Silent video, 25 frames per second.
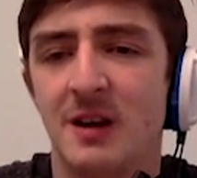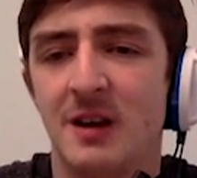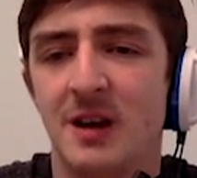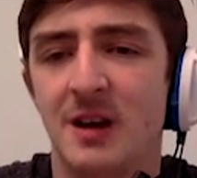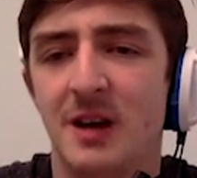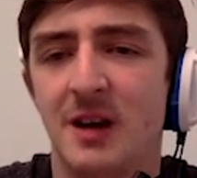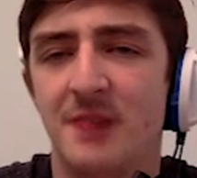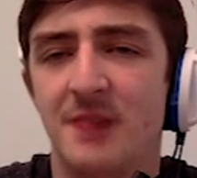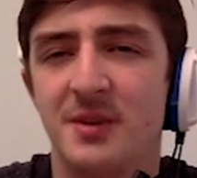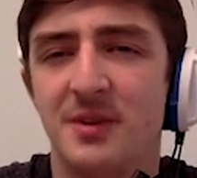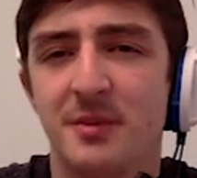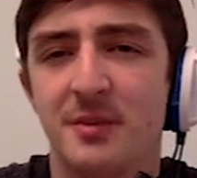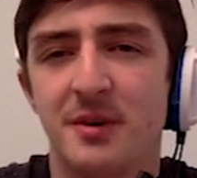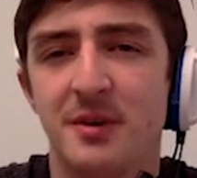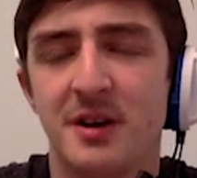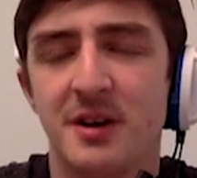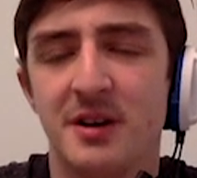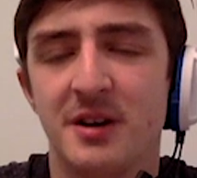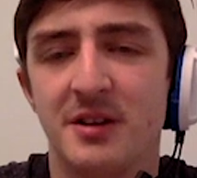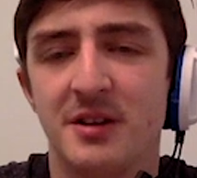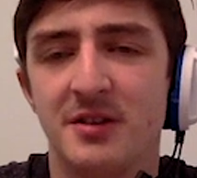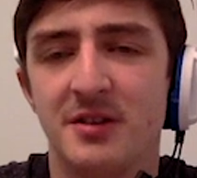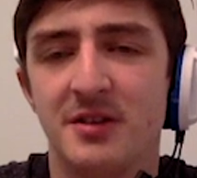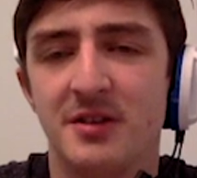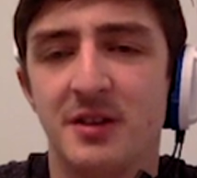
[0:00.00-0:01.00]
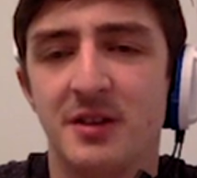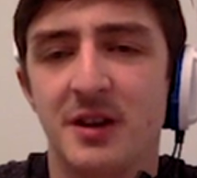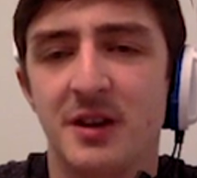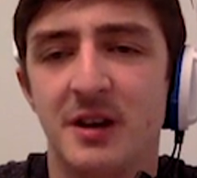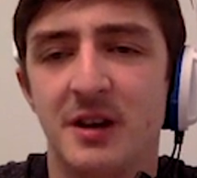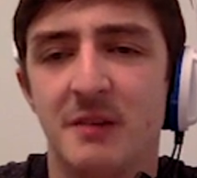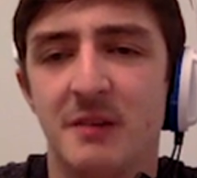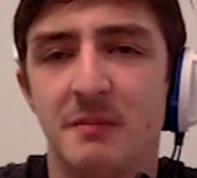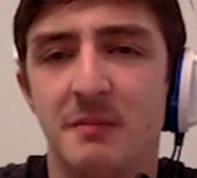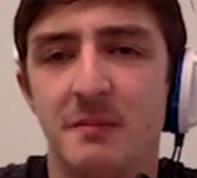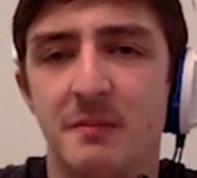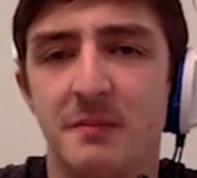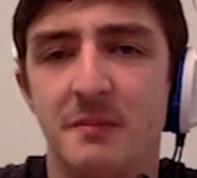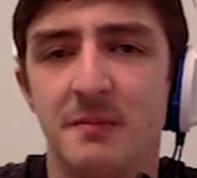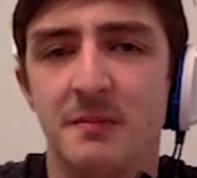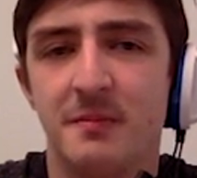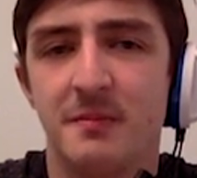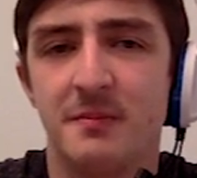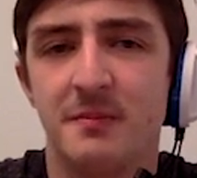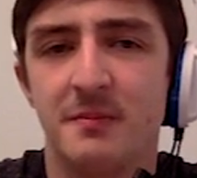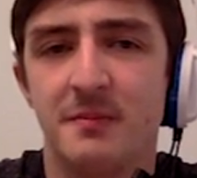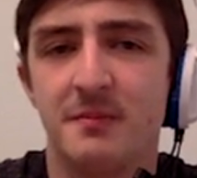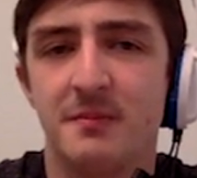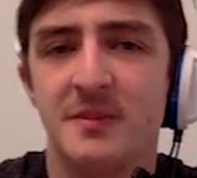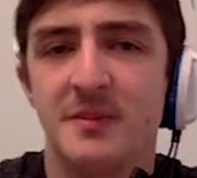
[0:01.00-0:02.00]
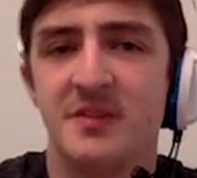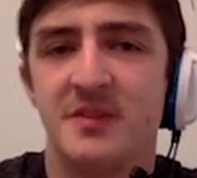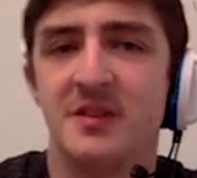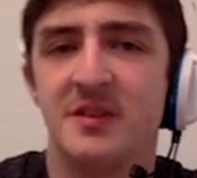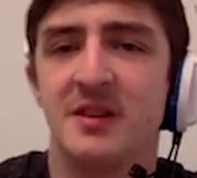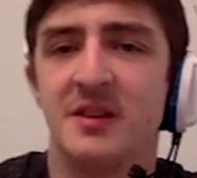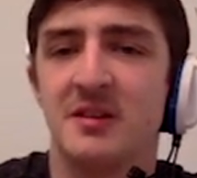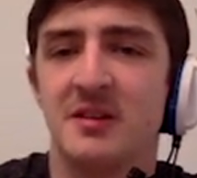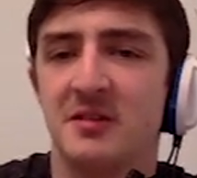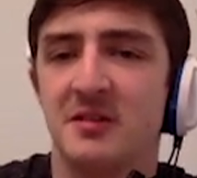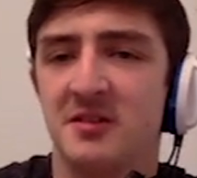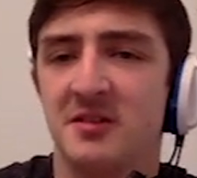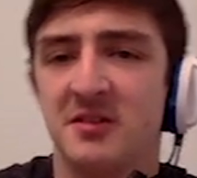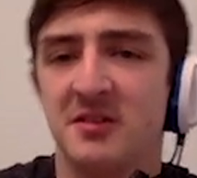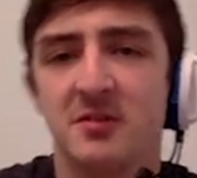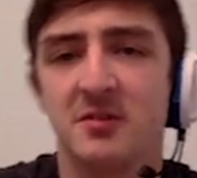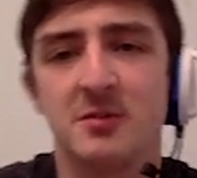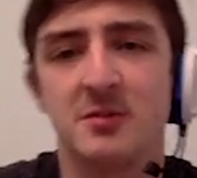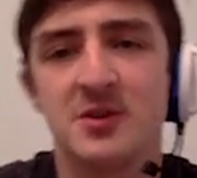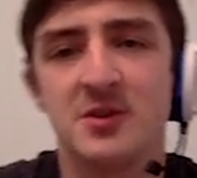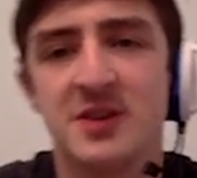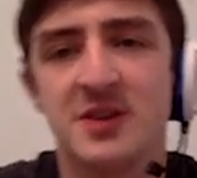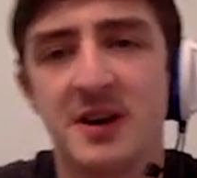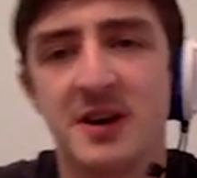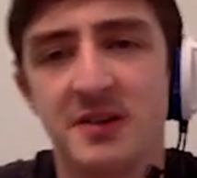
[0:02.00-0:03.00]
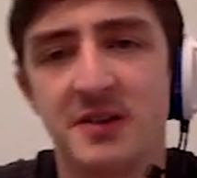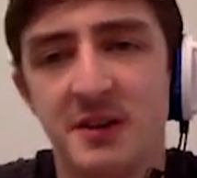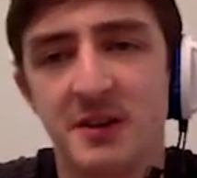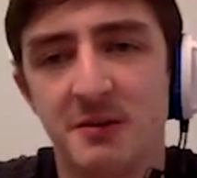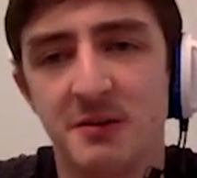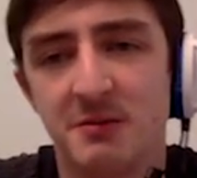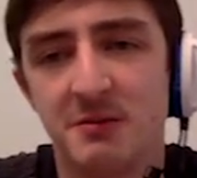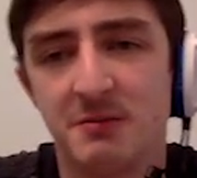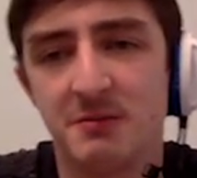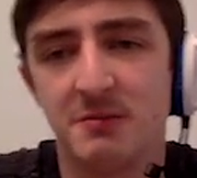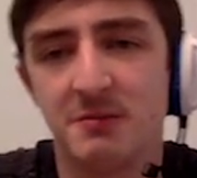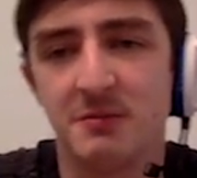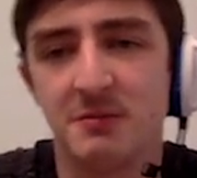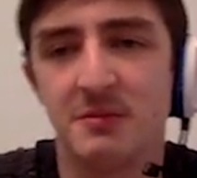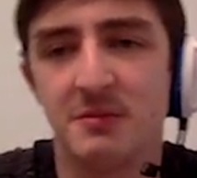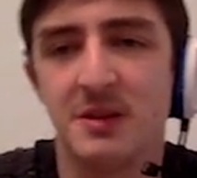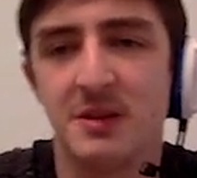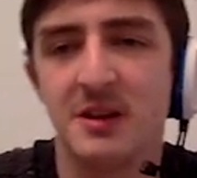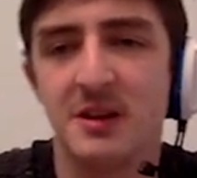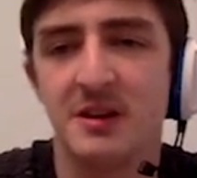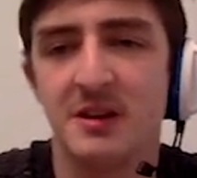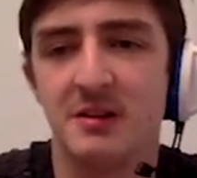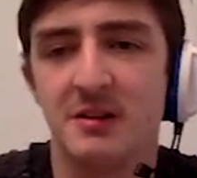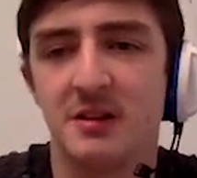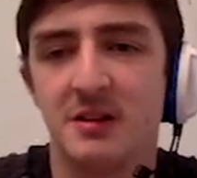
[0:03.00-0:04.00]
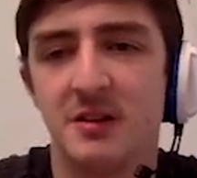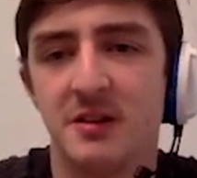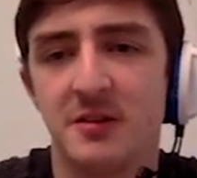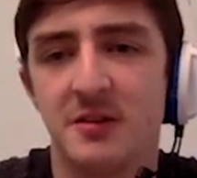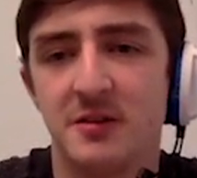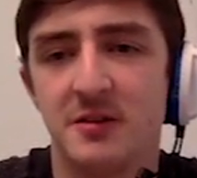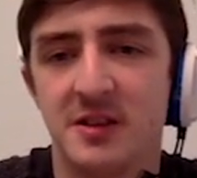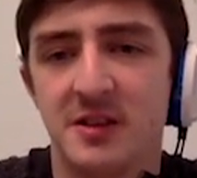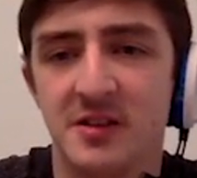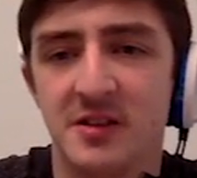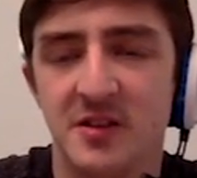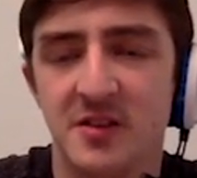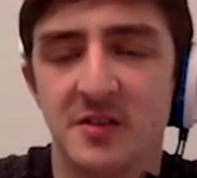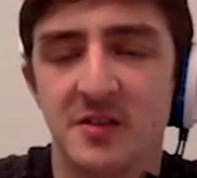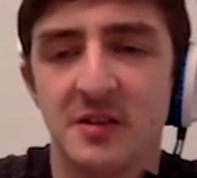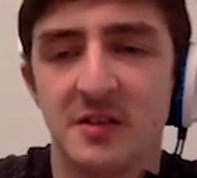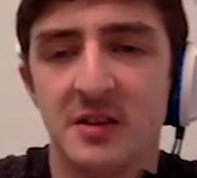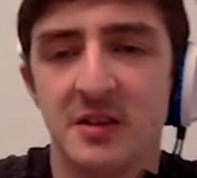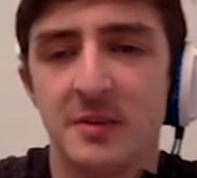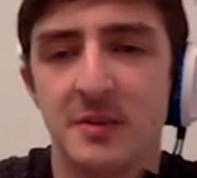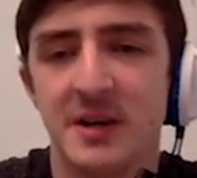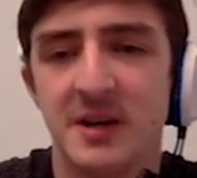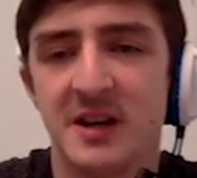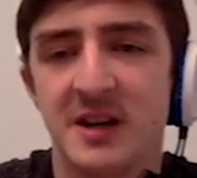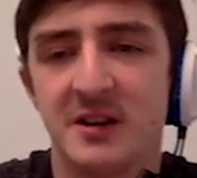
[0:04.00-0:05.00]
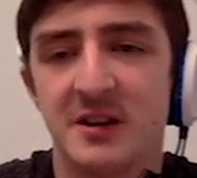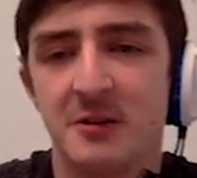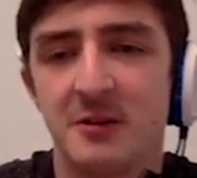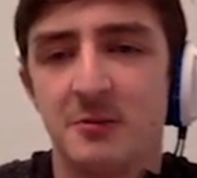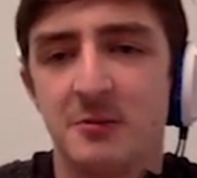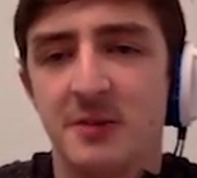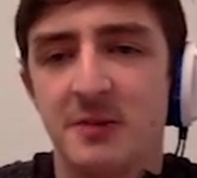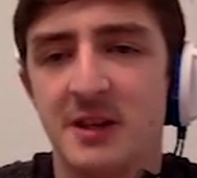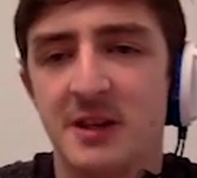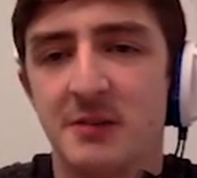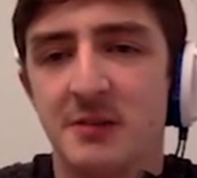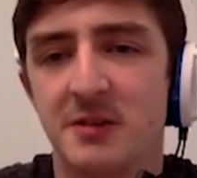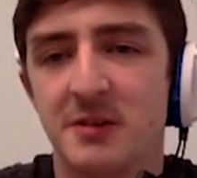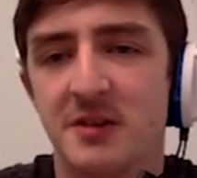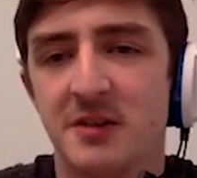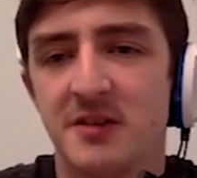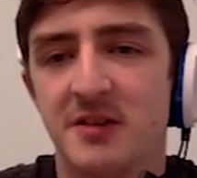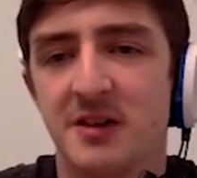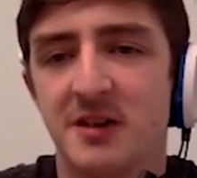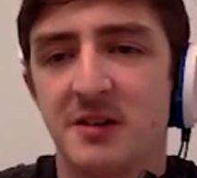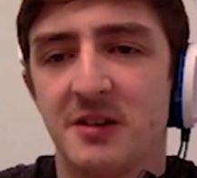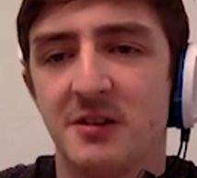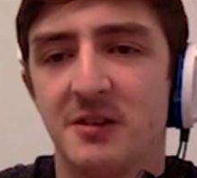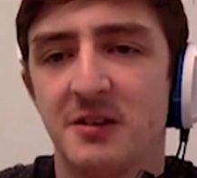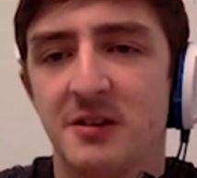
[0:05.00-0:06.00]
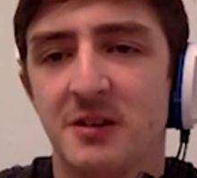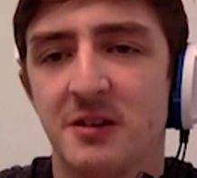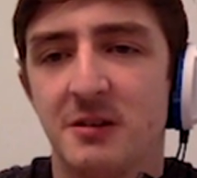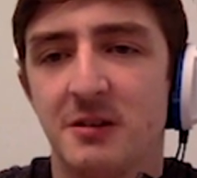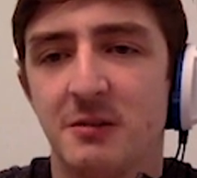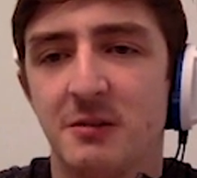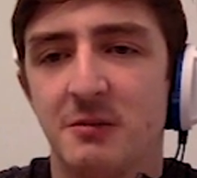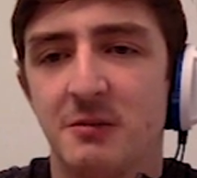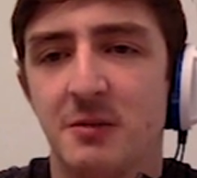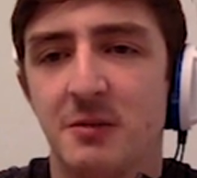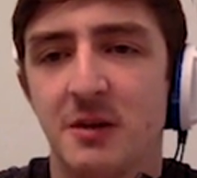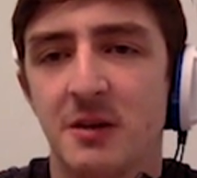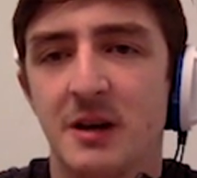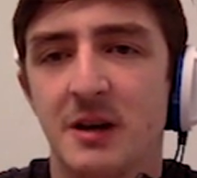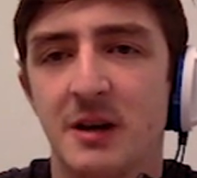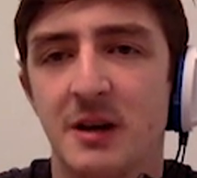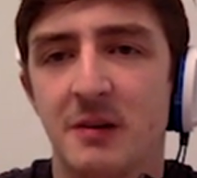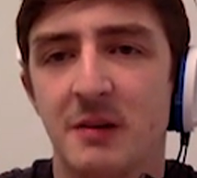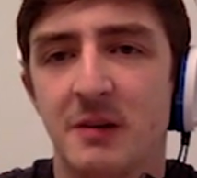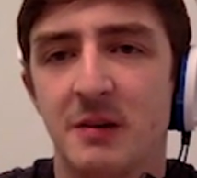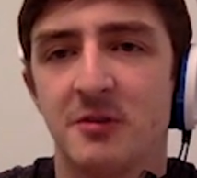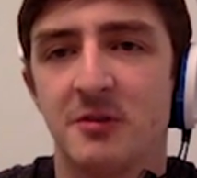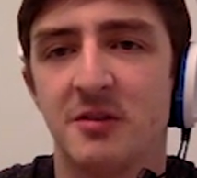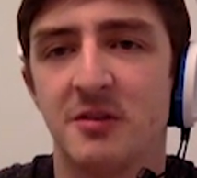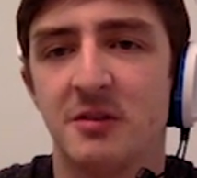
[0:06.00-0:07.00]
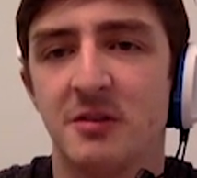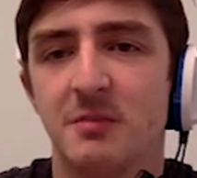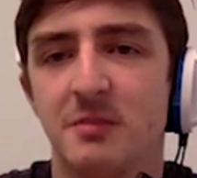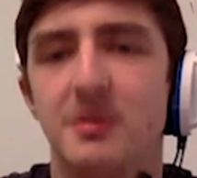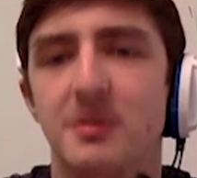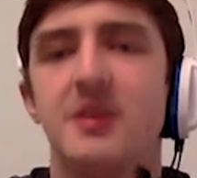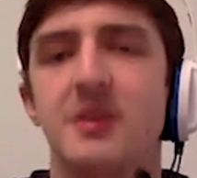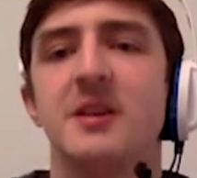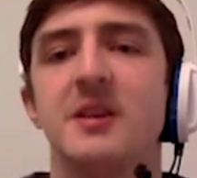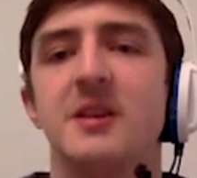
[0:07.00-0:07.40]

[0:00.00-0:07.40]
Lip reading: I'm surprised MysticGass hasn't switched out though. The two things he's got in the back don't really want to take on the Crustle, but no,